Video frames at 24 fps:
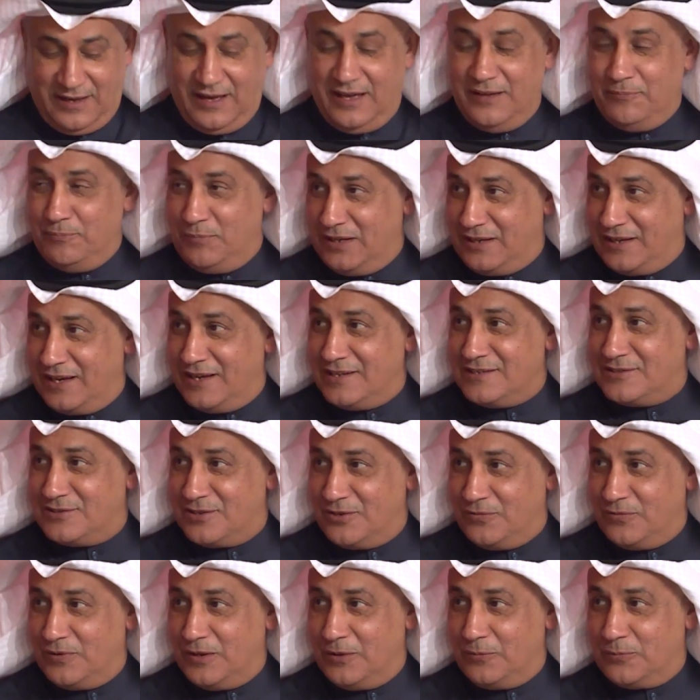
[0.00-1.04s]
MBK's
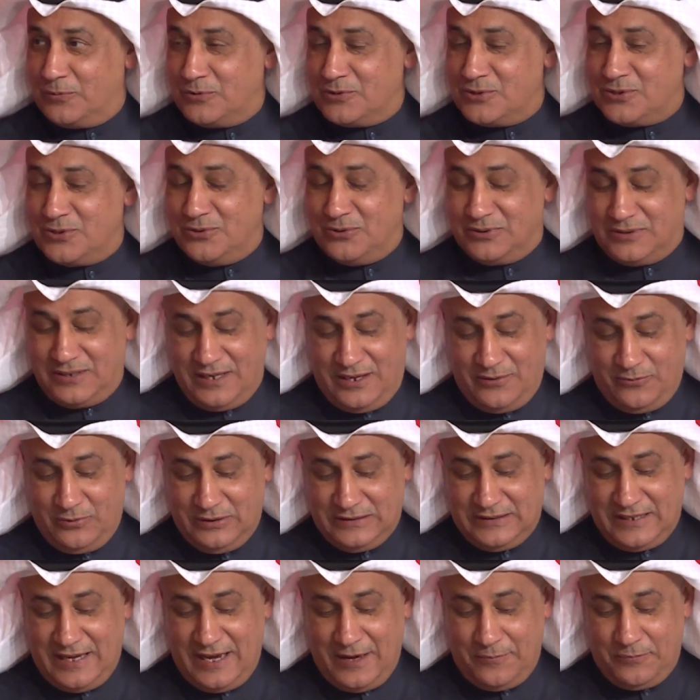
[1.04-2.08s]
Trivial Pursuit. And
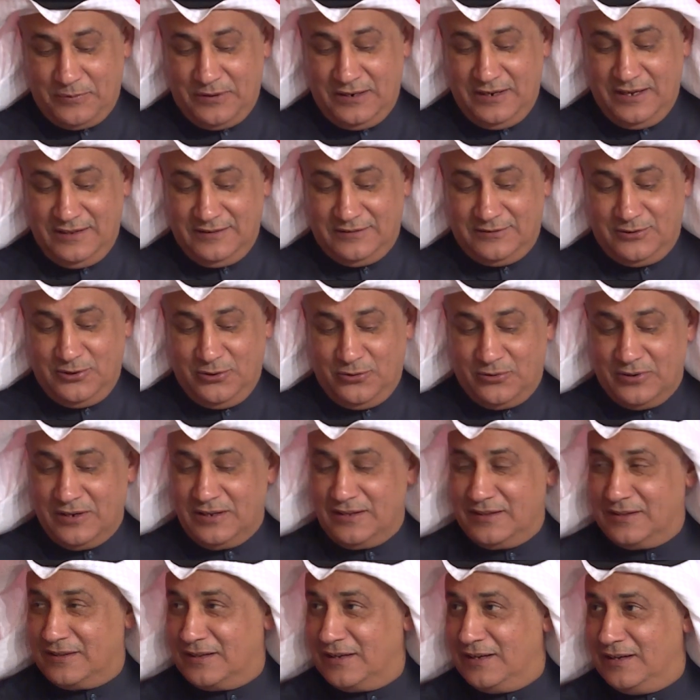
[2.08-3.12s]
what happened, and
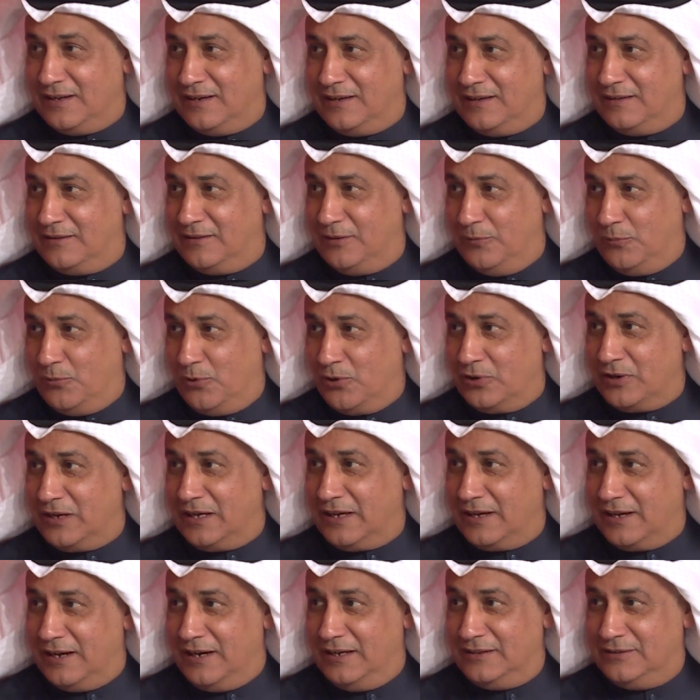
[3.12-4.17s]
during the
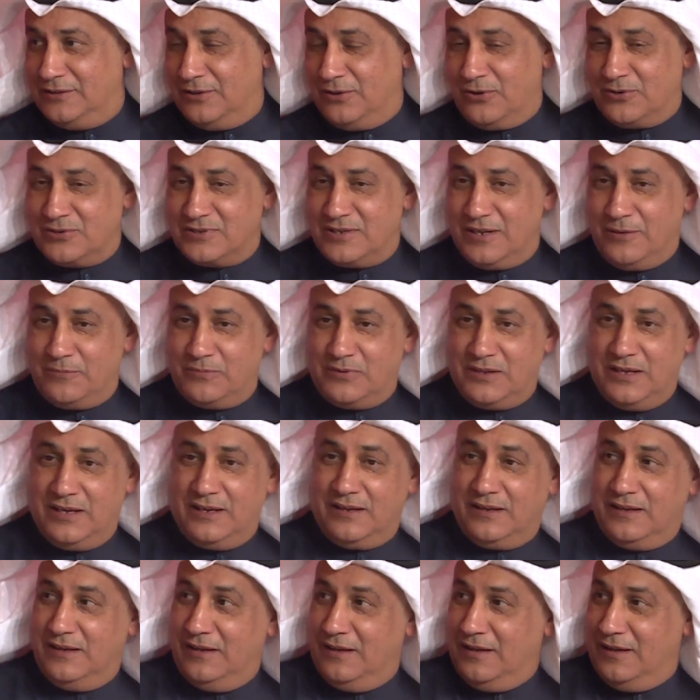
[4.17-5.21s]
morning huddle or
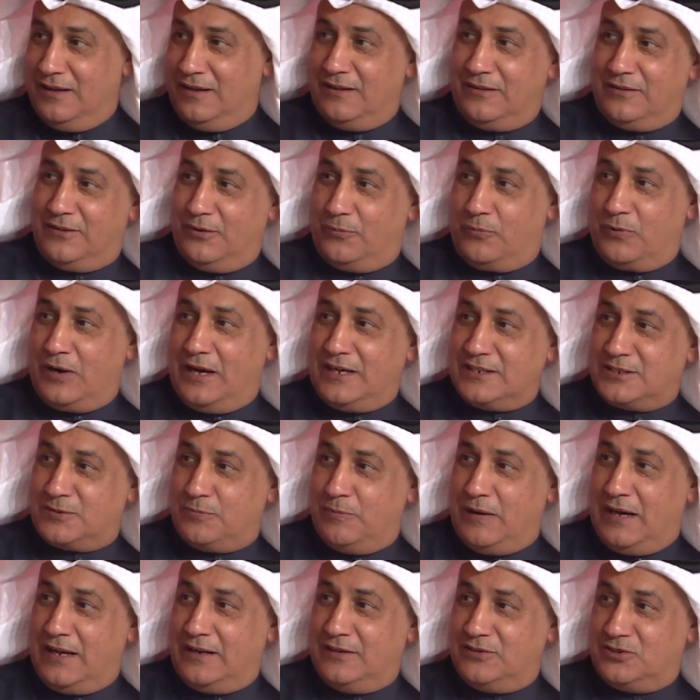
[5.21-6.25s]
something, the branch
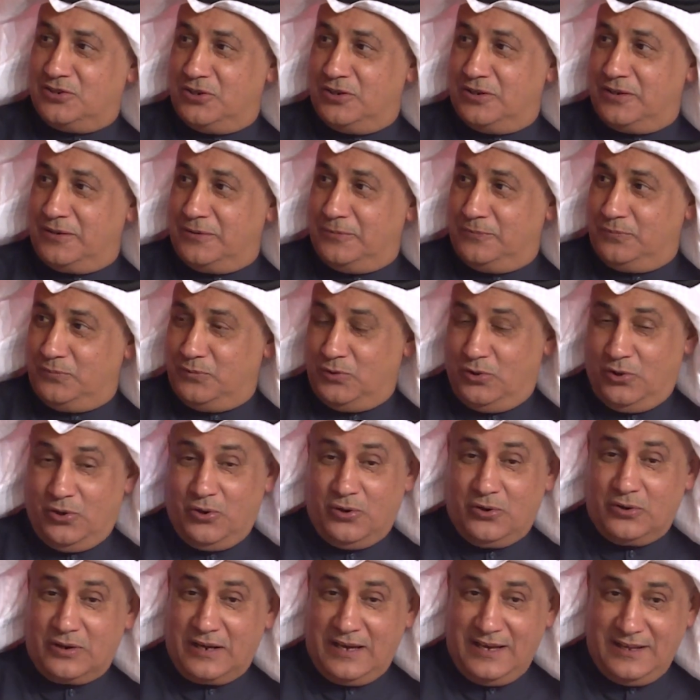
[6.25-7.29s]
manager
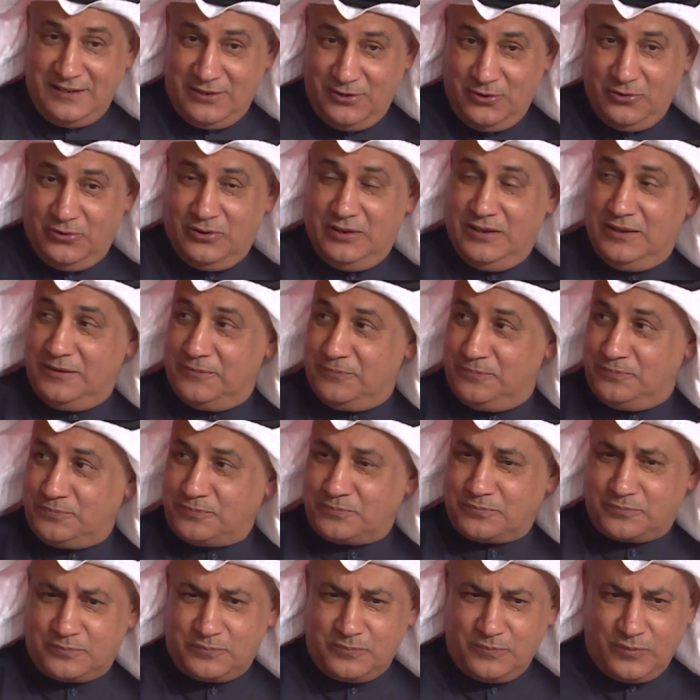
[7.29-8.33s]
or any unit
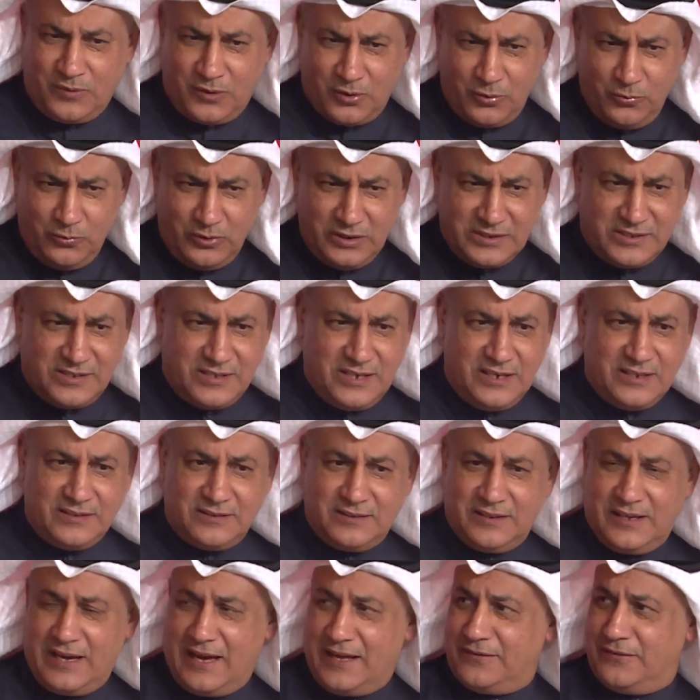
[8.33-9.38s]
will
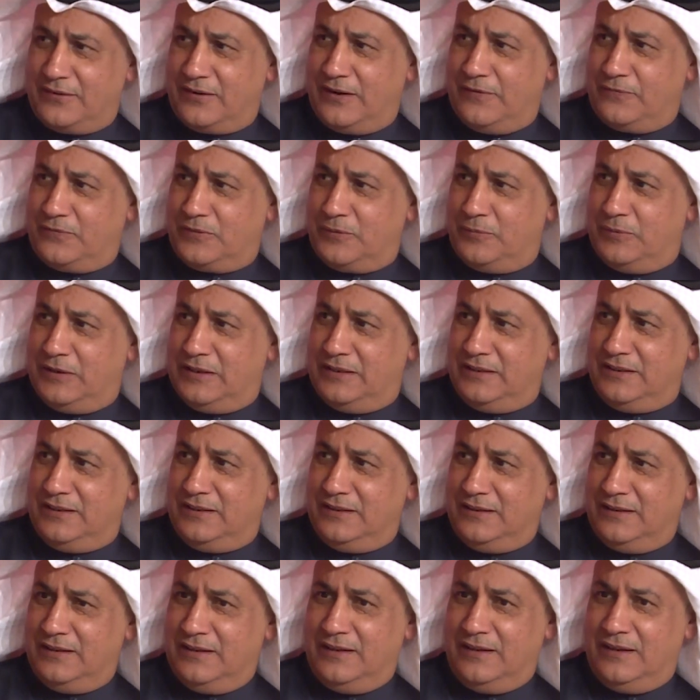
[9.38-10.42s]
sit, gather everybody,
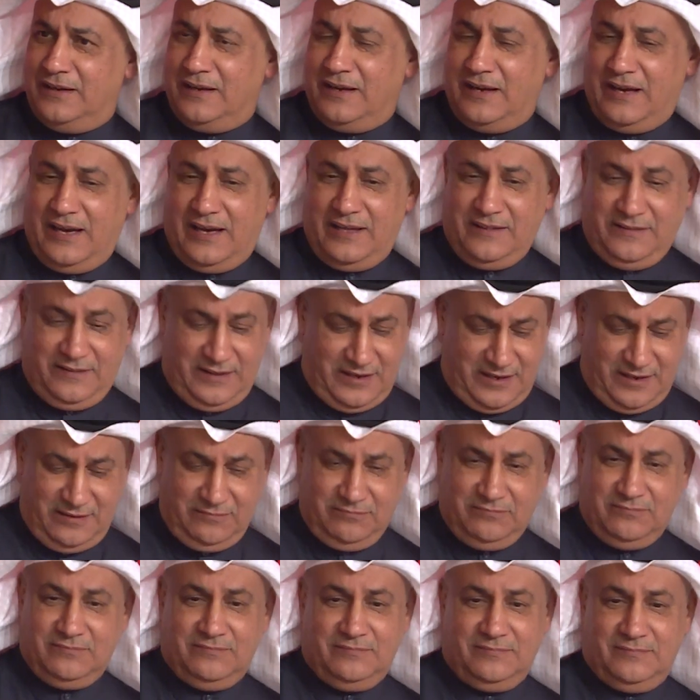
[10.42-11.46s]
and
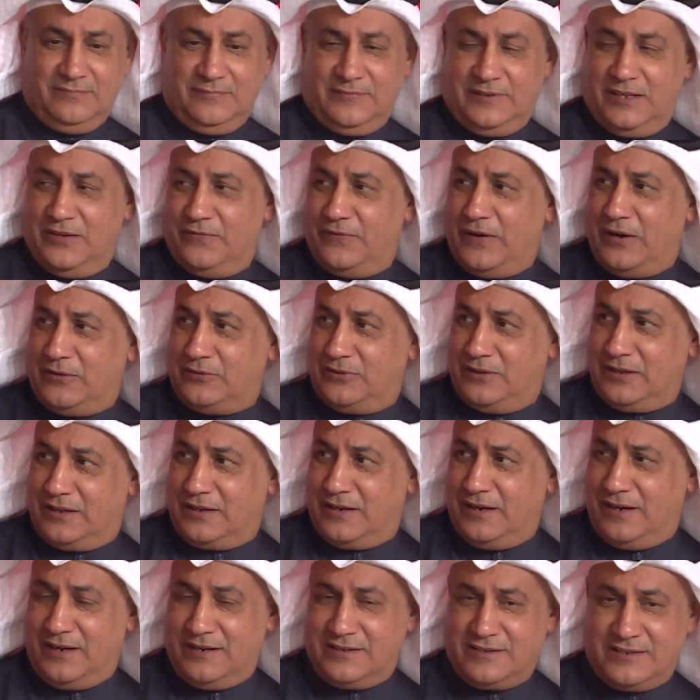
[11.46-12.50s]
then give out the
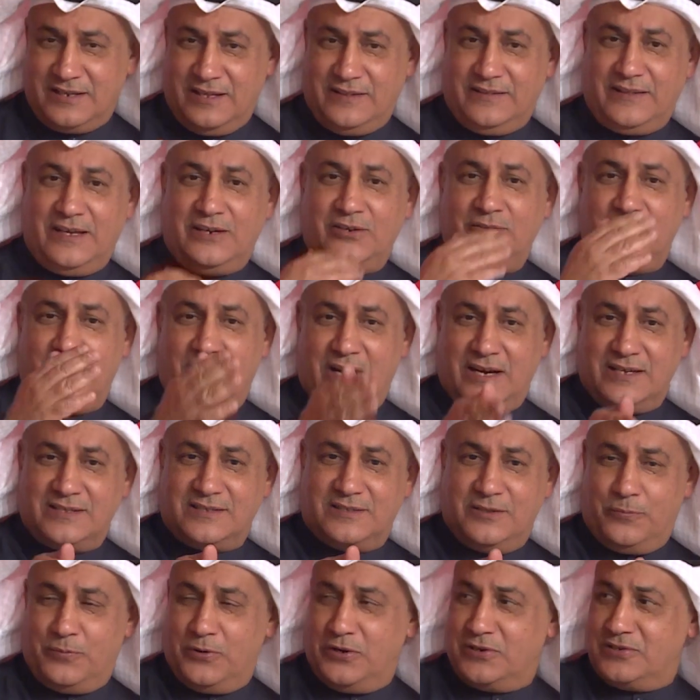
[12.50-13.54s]
cards, and then you ask
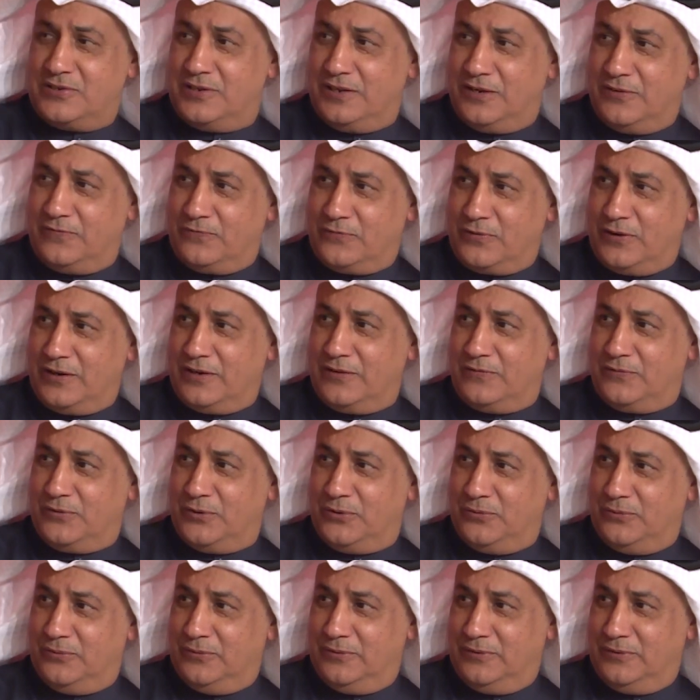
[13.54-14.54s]
the person in front of you.